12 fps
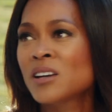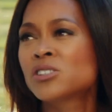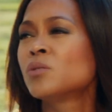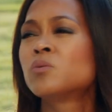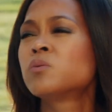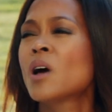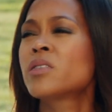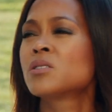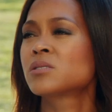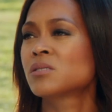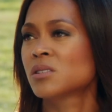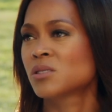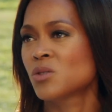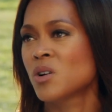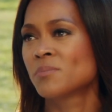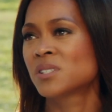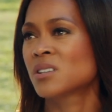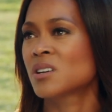as she weathers the
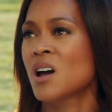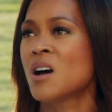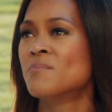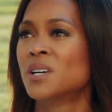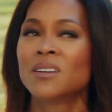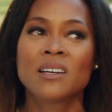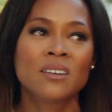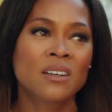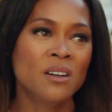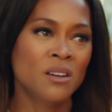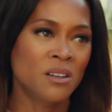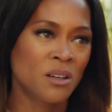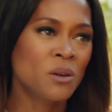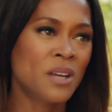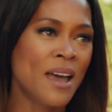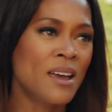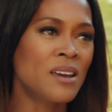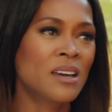storms to come,
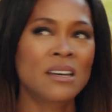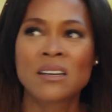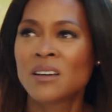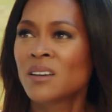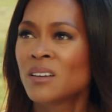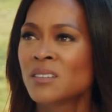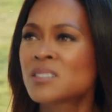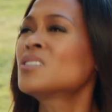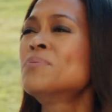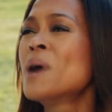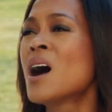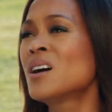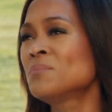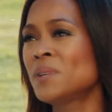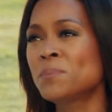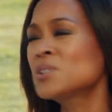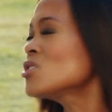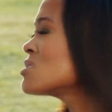okay? So come on,
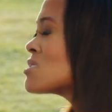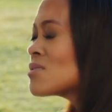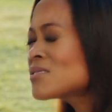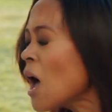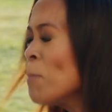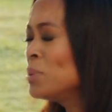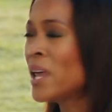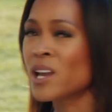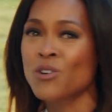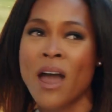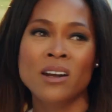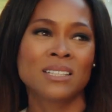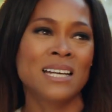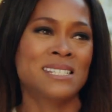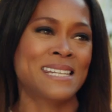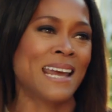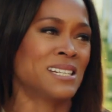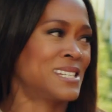people, just stop playing around and let's
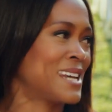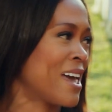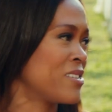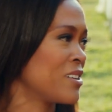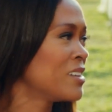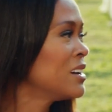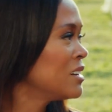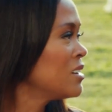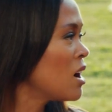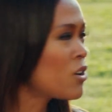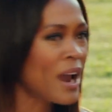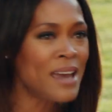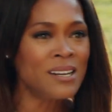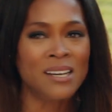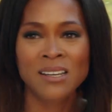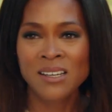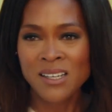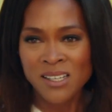get it together, all right?
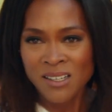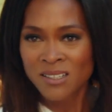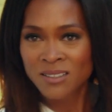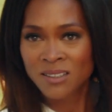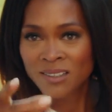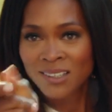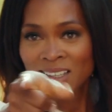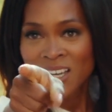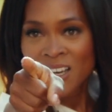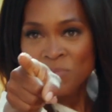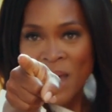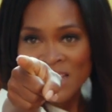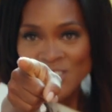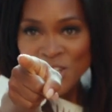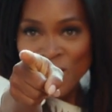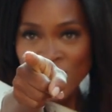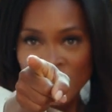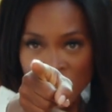Pastor,
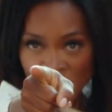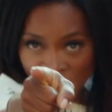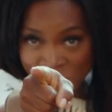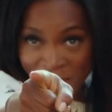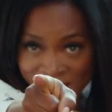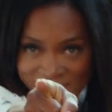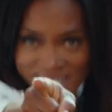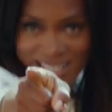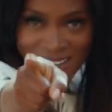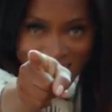commence.